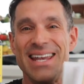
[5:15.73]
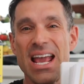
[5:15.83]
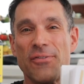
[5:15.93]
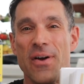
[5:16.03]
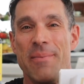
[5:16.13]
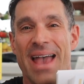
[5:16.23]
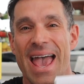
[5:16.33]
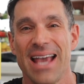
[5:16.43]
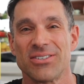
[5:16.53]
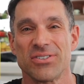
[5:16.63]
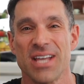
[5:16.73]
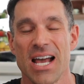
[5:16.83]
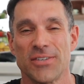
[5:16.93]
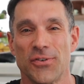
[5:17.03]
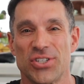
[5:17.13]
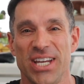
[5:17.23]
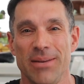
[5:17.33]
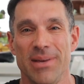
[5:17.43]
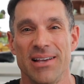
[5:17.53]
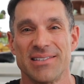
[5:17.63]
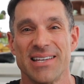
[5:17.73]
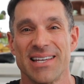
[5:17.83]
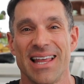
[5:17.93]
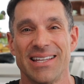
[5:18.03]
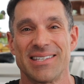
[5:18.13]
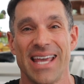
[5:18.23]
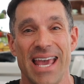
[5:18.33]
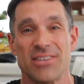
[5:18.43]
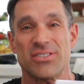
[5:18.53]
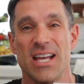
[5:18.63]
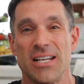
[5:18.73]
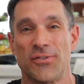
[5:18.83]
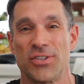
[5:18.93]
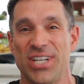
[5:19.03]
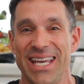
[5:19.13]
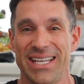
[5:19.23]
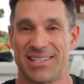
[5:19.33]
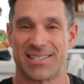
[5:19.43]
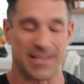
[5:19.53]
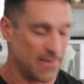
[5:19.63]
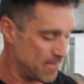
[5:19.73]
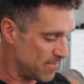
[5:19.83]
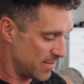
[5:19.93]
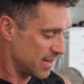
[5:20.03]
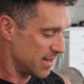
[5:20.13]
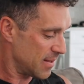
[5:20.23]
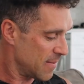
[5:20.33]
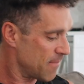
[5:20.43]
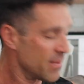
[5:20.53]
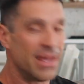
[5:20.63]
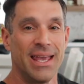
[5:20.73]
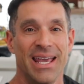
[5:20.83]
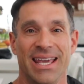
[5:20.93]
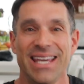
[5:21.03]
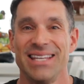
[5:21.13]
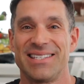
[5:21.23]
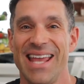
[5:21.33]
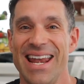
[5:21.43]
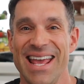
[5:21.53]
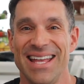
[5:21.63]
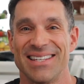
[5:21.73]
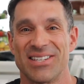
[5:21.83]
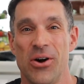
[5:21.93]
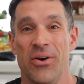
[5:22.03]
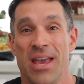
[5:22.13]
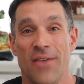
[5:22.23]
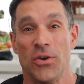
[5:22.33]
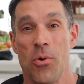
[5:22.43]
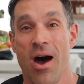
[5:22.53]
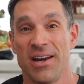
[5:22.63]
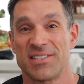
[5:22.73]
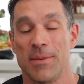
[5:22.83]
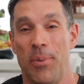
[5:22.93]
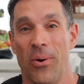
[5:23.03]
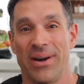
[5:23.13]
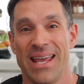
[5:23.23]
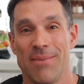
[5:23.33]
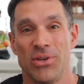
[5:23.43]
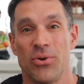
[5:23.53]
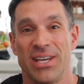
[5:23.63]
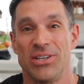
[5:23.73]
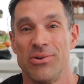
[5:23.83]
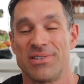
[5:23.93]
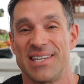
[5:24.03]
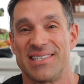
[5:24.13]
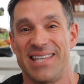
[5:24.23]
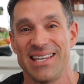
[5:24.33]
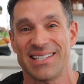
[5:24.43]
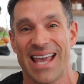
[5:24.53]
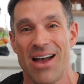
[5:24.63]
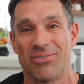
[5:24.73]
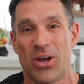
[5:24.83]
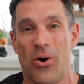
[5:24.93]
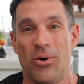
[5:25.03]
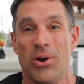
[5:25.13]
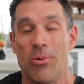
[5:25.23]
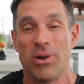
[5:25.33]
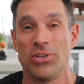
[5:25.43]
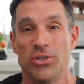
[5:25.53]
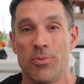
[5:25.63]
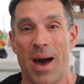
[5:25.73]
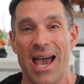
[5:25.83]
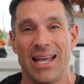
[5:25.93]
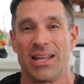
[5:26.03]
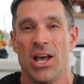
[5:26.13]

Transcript: Nick from Exercise for Cheat Meals, as I like to say, Exercise for Cheats. He's in it. So if you want to support him, you can use his discount code when you do buy it.